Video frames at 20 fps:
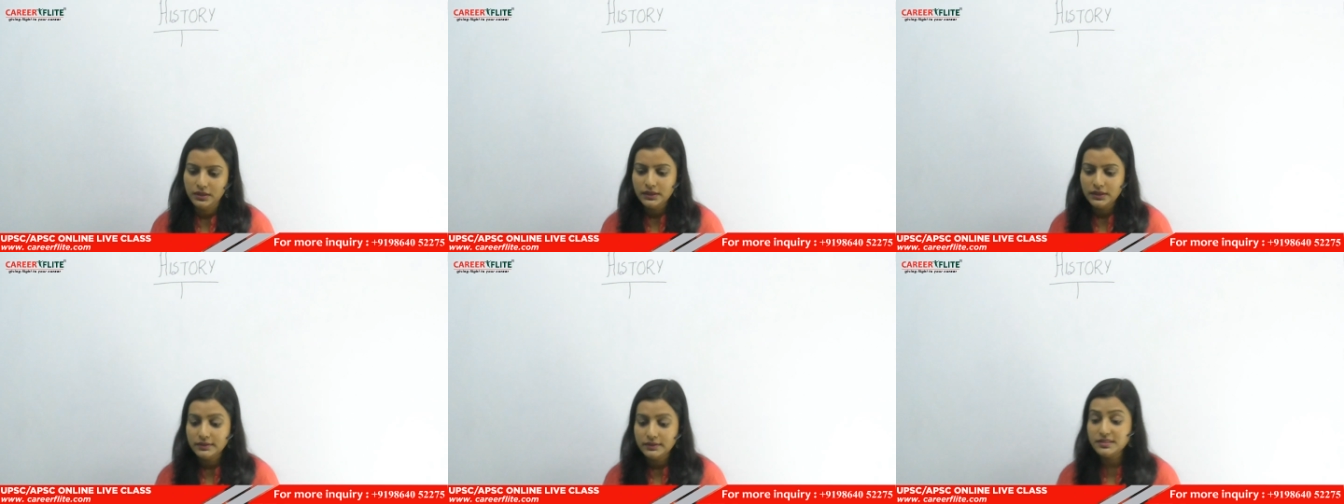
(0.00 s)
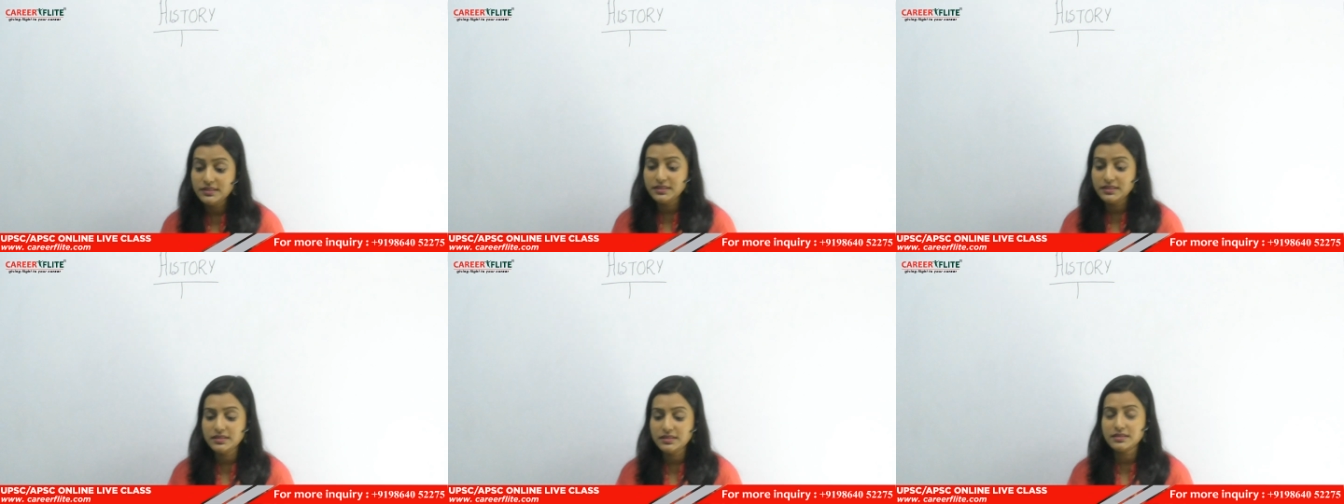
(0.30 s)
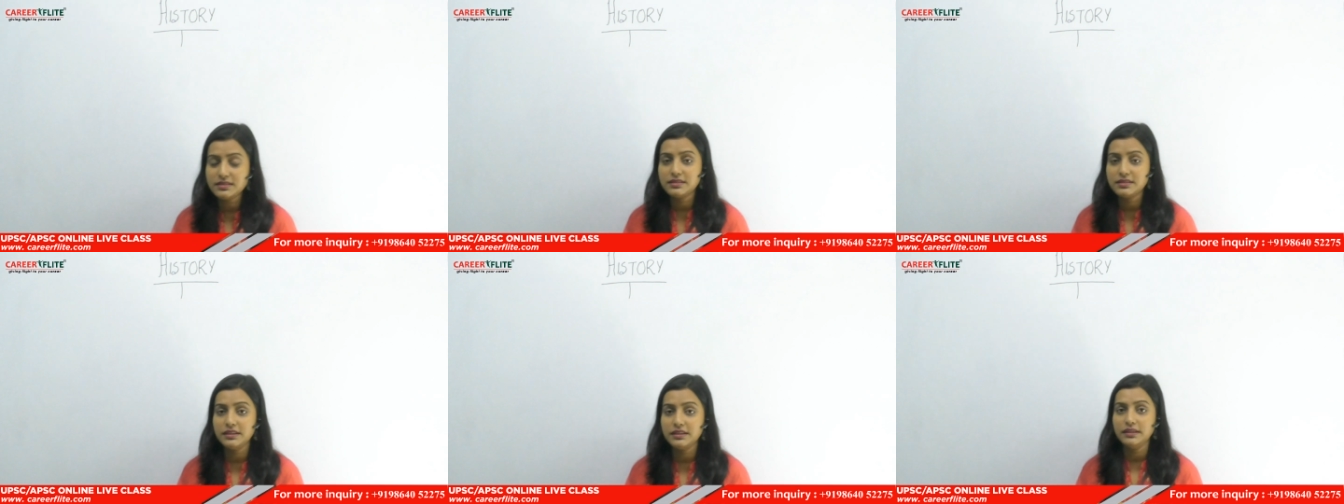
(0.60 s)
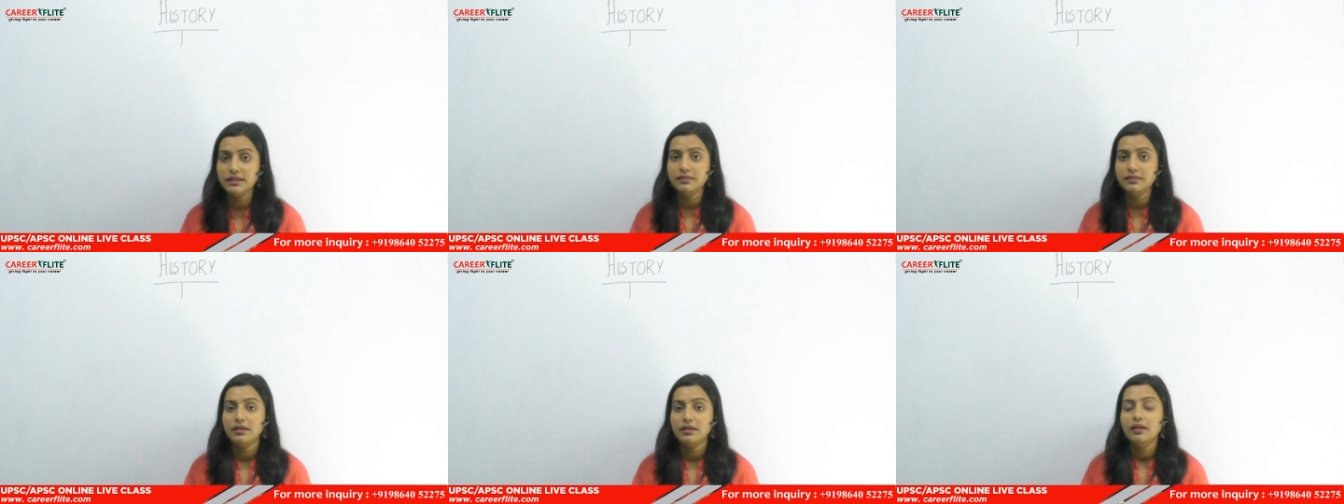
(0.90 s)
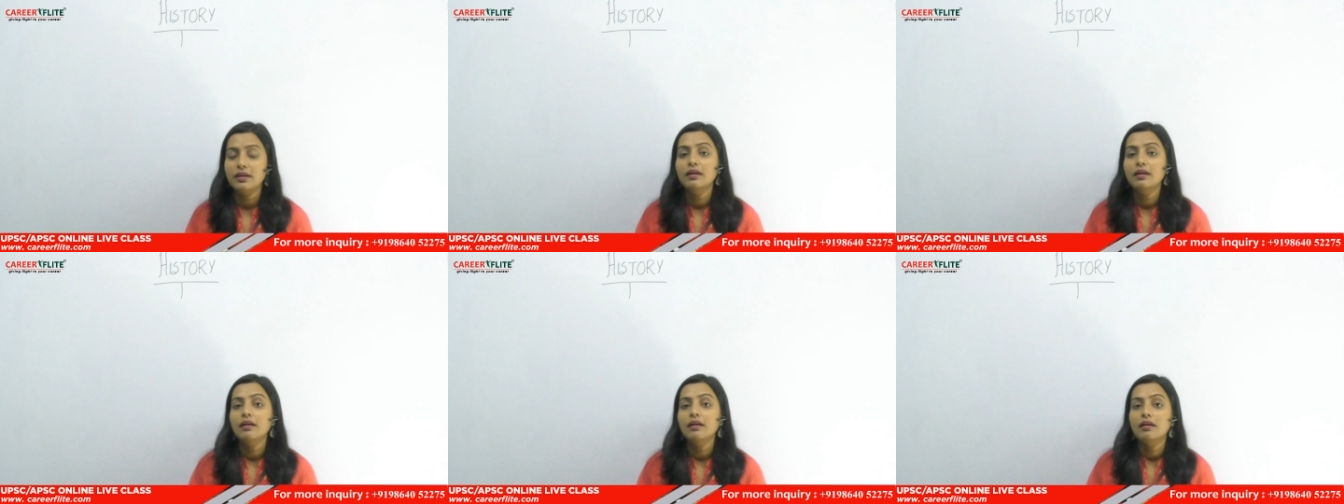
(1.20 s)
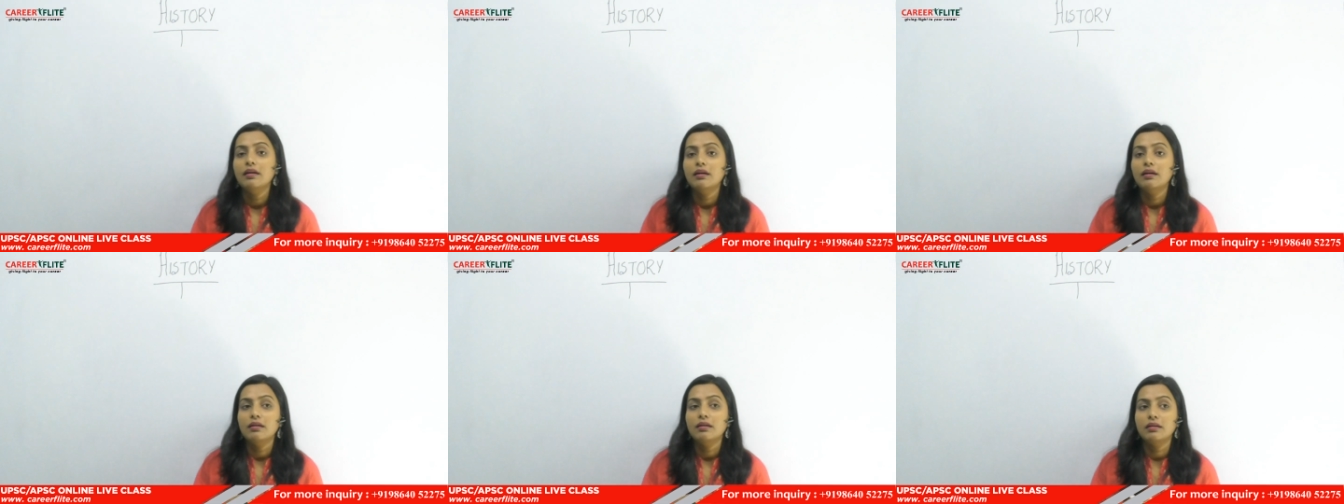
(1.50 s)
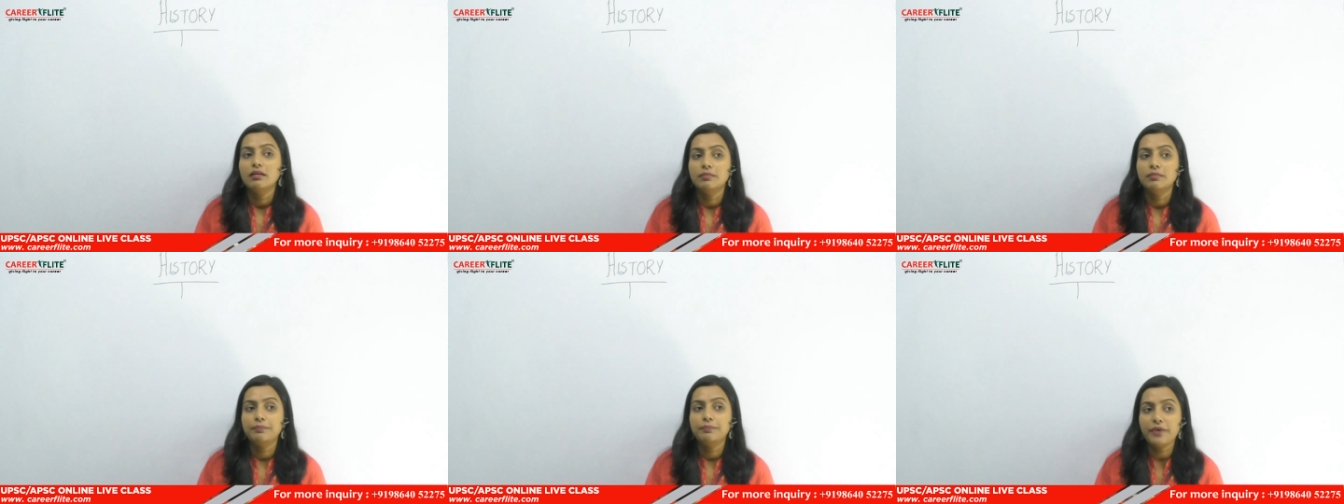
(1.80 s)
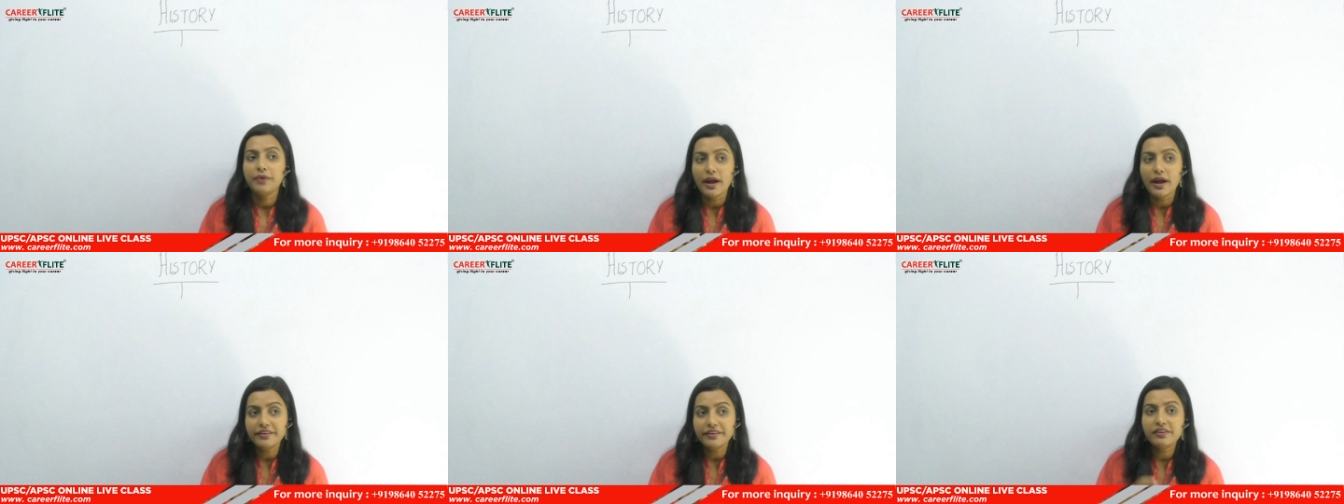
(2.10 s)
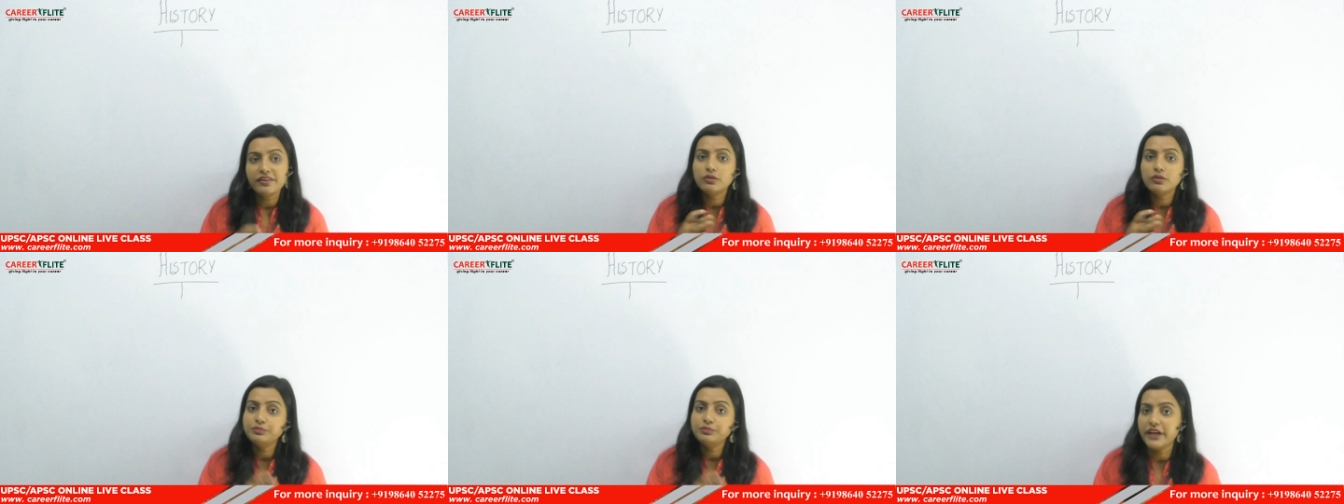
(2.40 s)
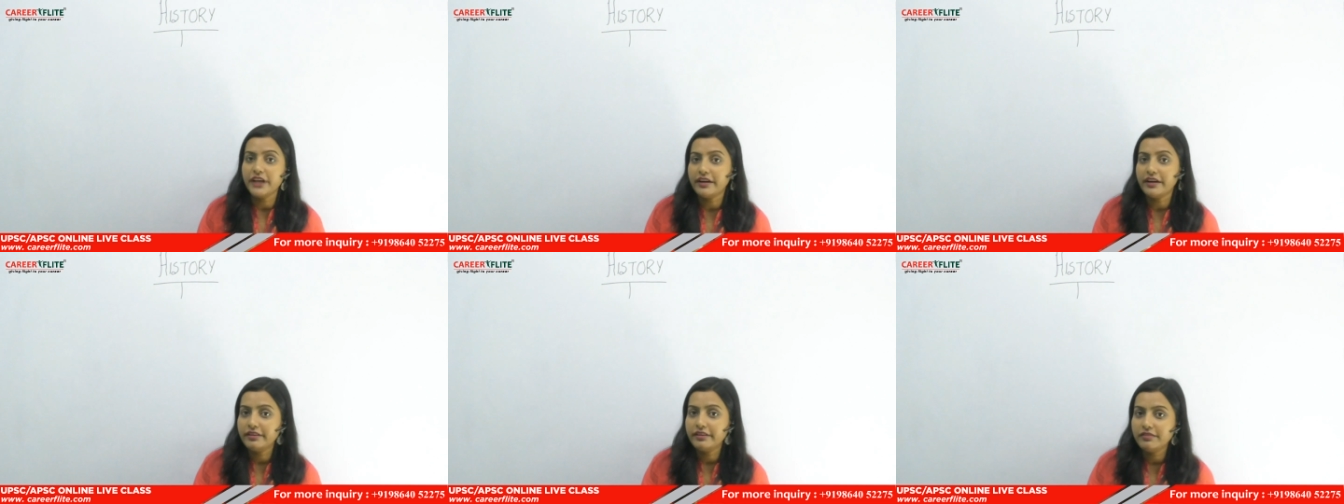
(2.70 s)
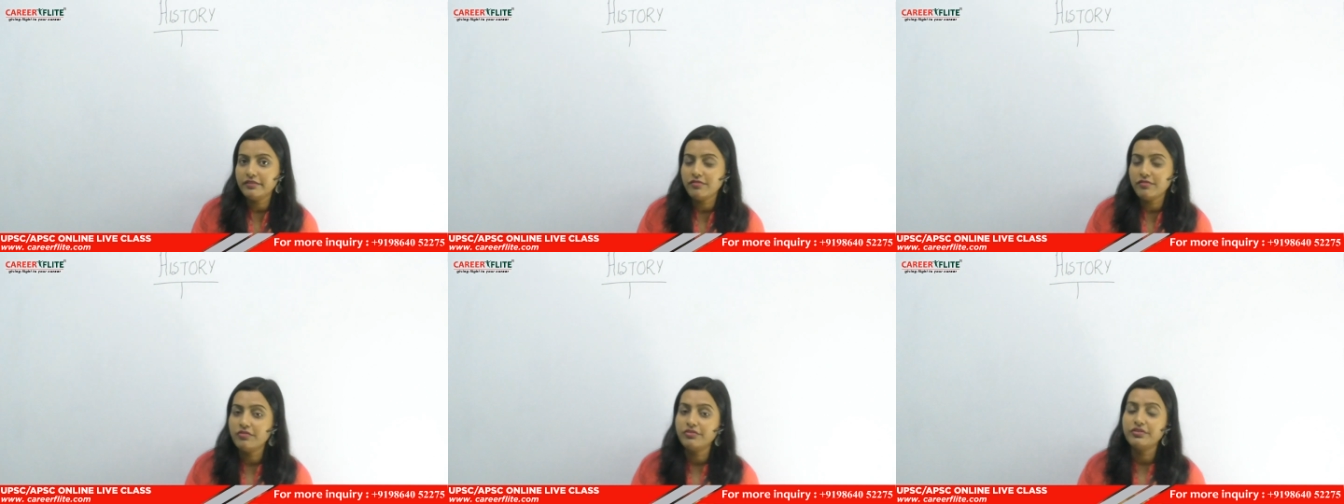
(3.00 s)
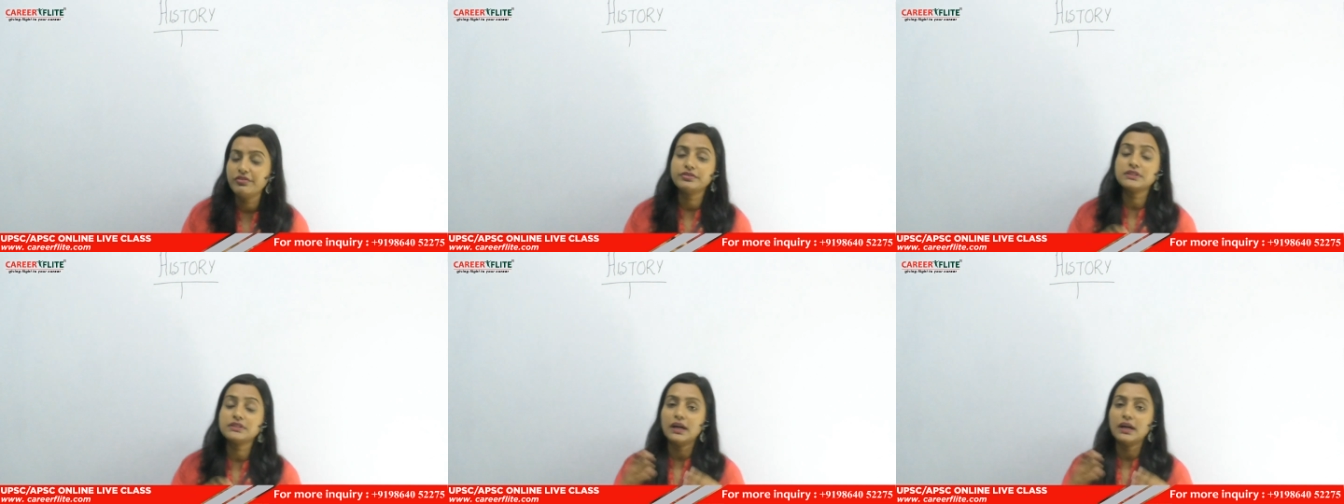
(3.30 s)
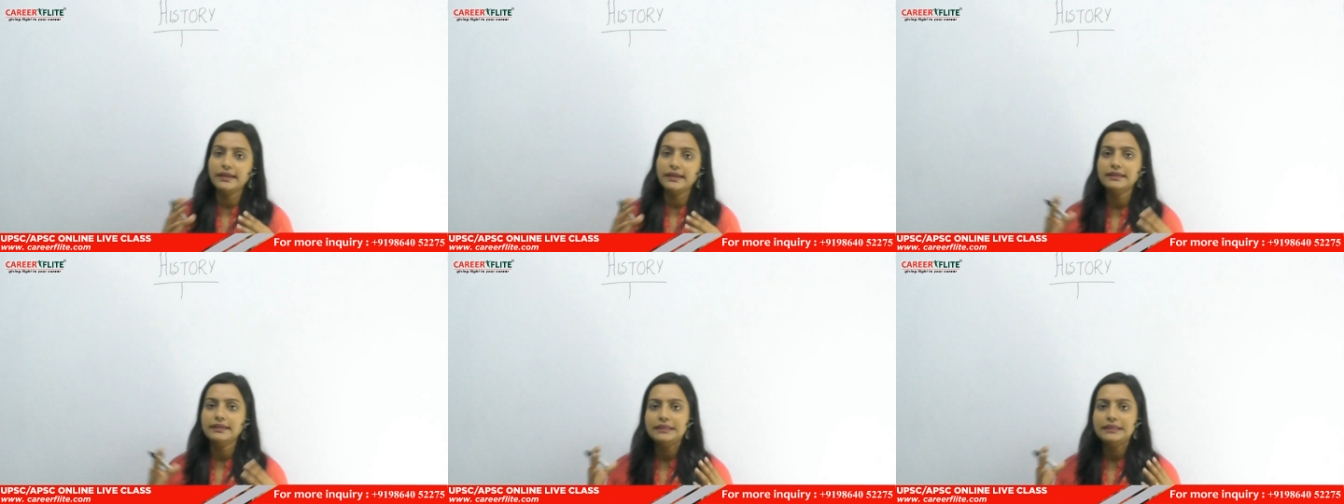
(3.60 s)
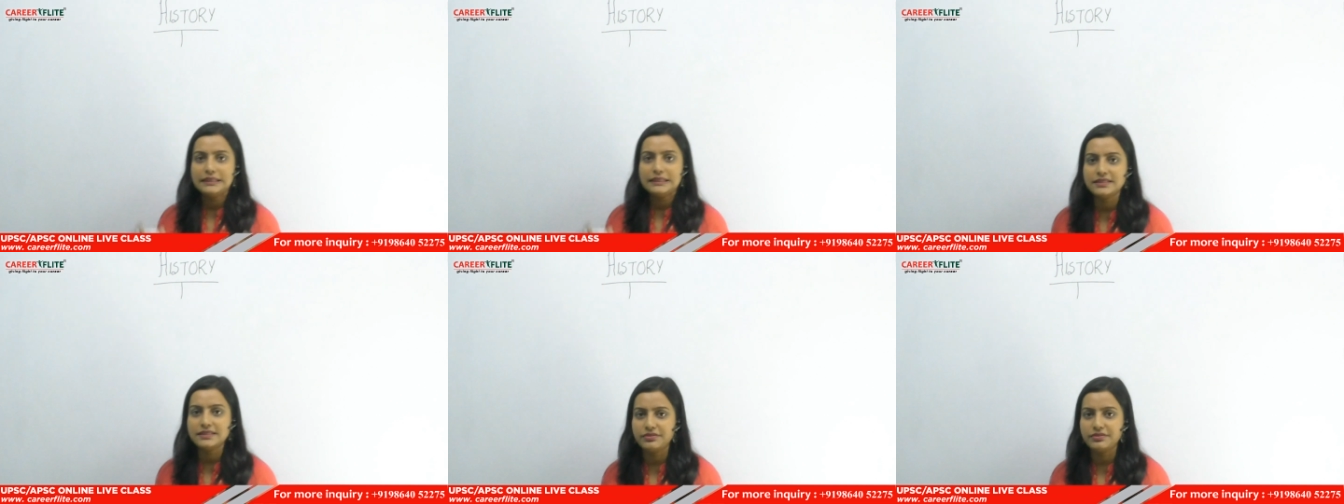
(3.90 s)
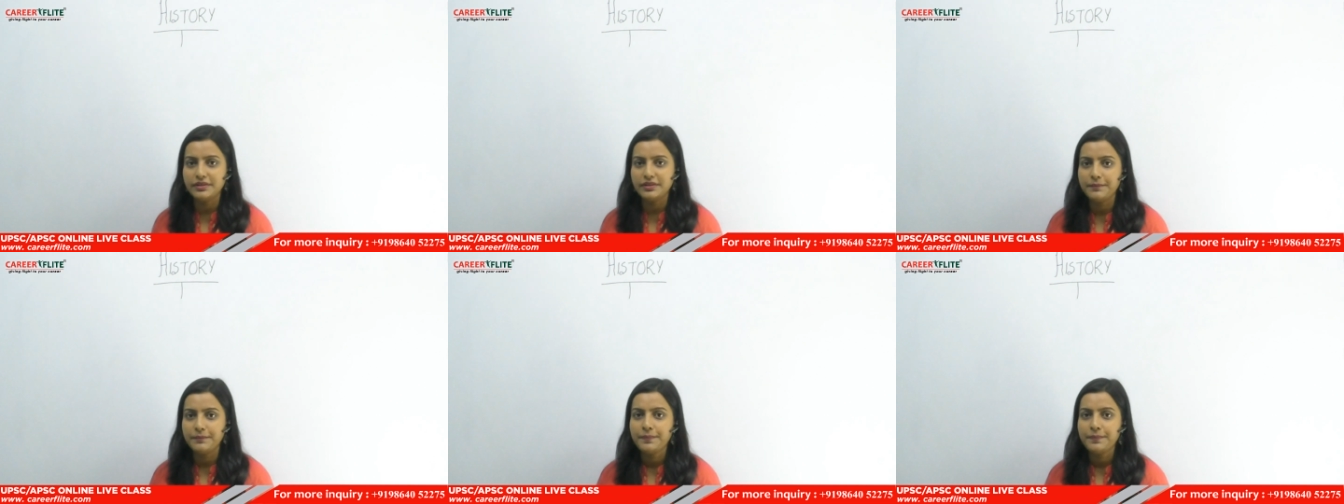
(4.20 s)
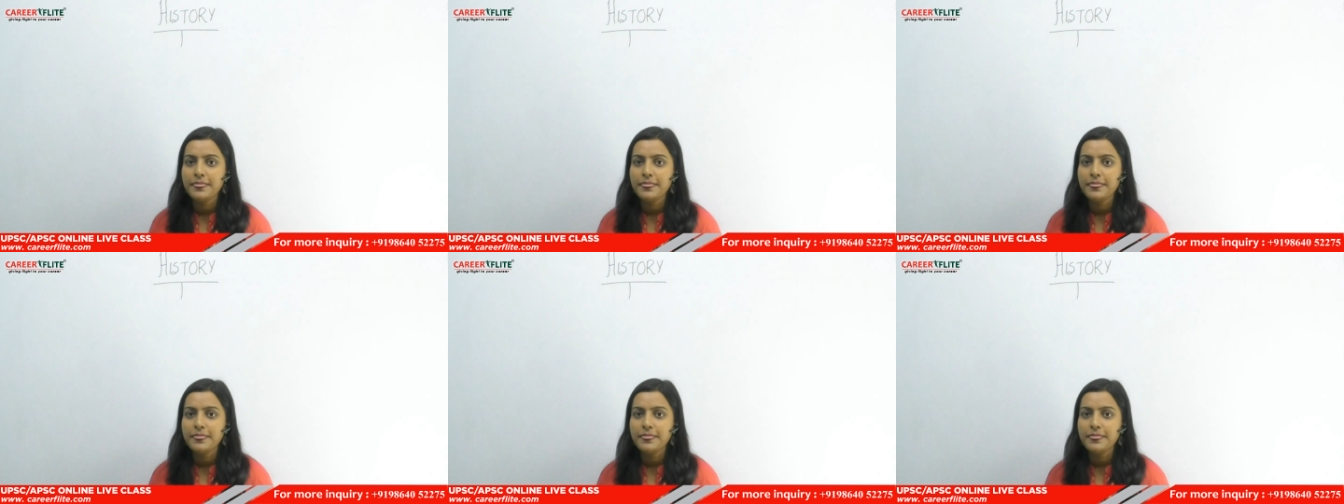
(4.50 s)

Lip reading: This is the prior objective of studying history.